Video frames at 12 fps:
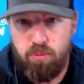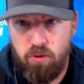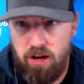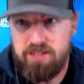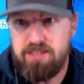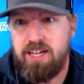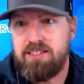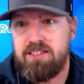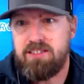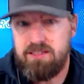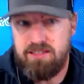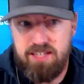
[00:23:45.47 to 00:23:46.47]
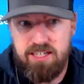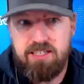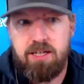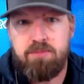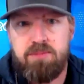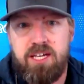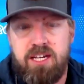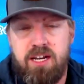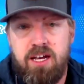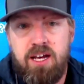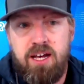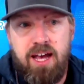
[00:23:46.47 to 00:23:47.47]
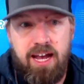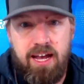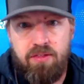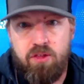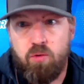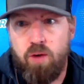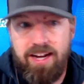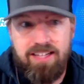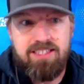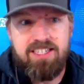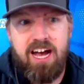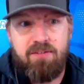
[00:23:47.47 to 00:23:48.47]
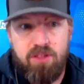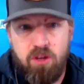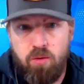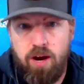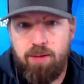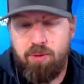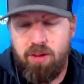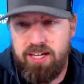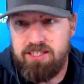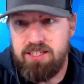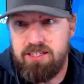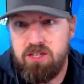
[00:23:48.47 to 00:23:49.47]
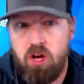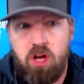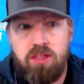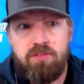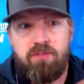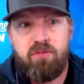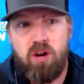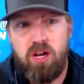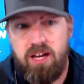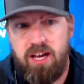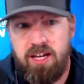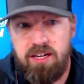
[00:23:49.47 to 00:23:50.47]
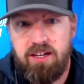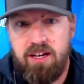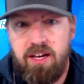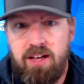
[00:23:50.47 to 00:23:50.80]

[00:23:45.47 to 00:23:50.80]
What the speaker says: processes and systems and the right staff in the right places on the front end